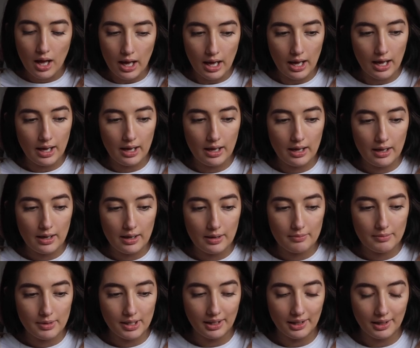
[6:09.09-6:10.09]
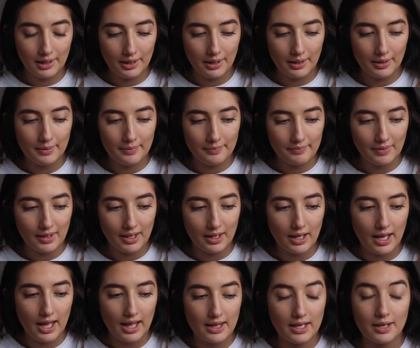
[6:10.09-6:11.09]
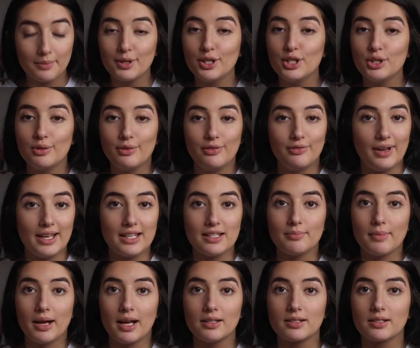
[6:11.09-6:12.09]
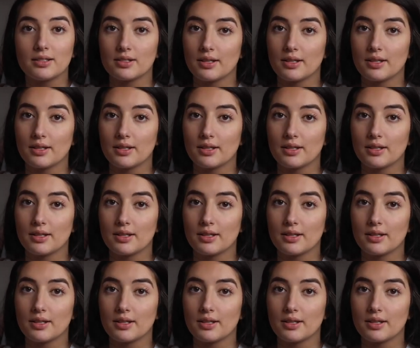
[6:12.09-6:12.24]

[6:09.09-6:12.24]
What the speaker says: And then I'm going to do a face mask,